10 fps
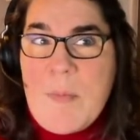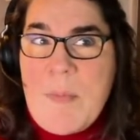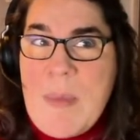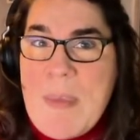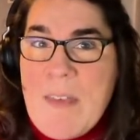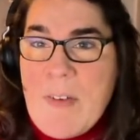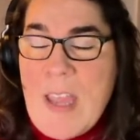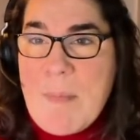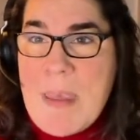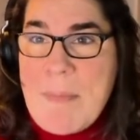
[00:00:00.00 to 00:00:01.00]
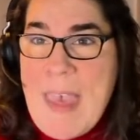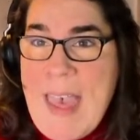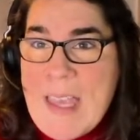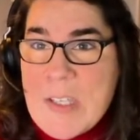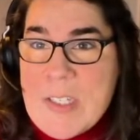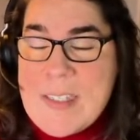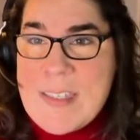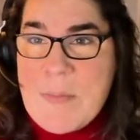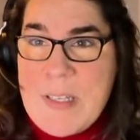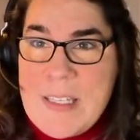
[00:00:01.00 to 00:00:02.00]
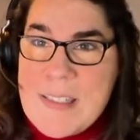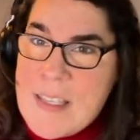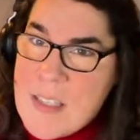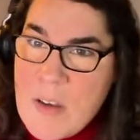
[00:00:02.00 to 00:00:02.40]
Maybe I forgot my badge and somebody says,